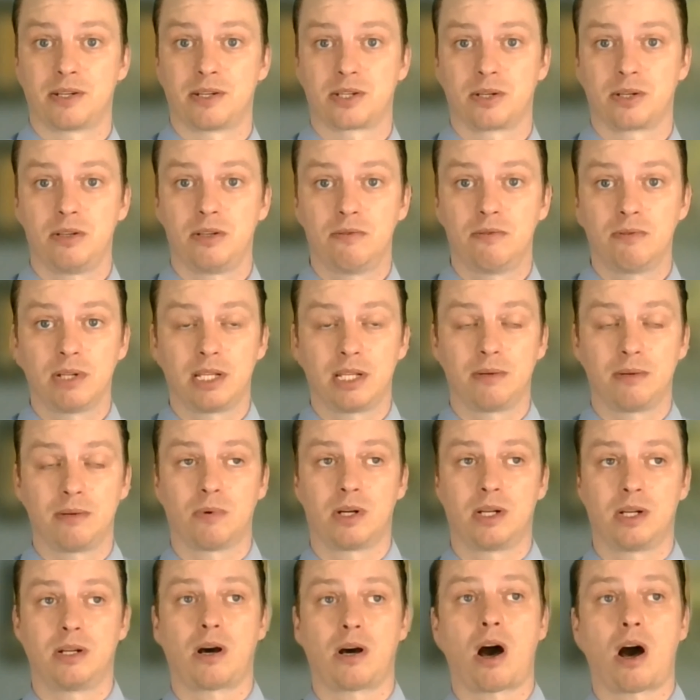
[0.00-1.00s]
So you really
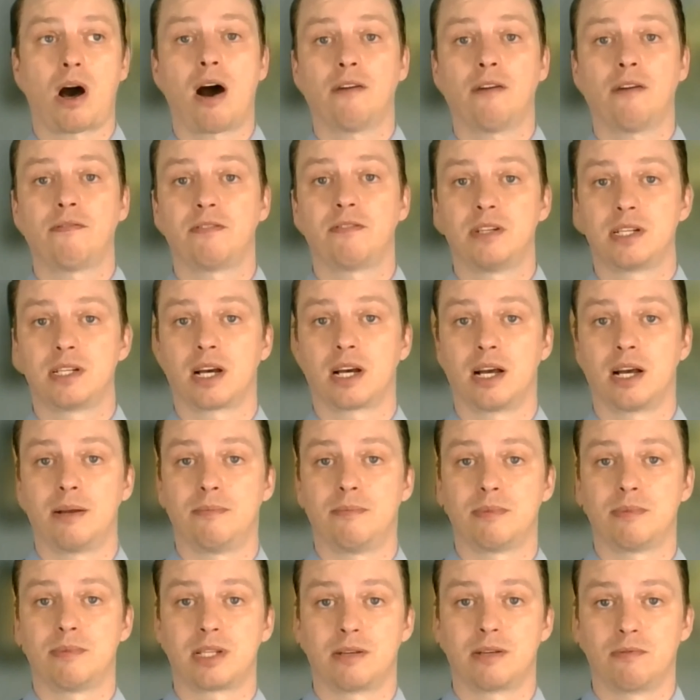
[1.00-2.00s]
want,
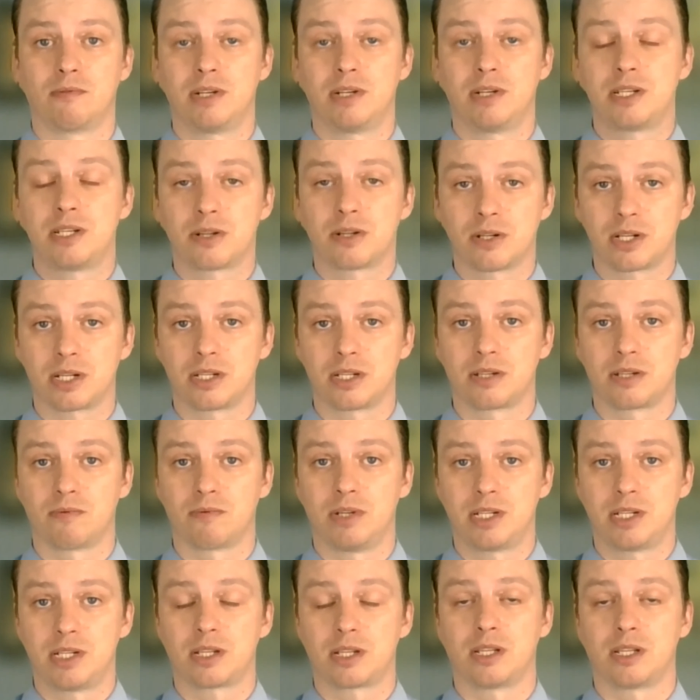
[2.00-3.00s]
oftentimes, the research has
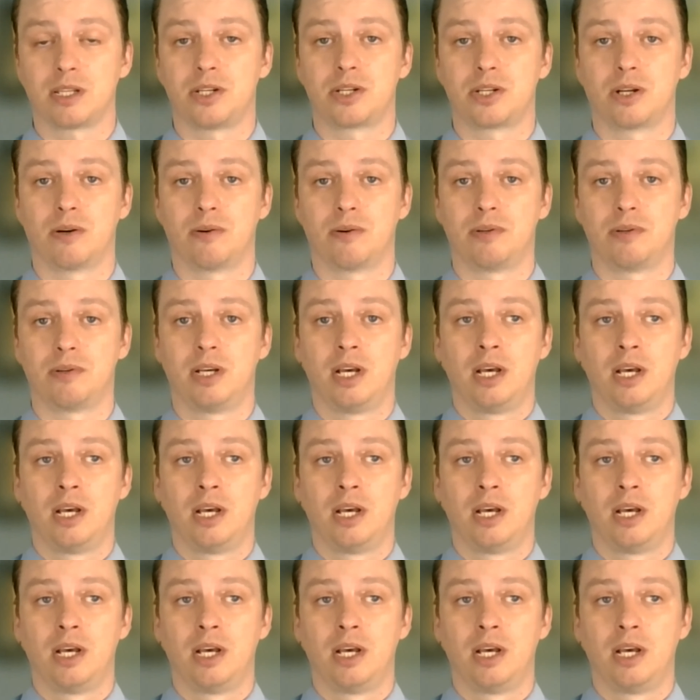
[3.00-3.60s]
recently shown,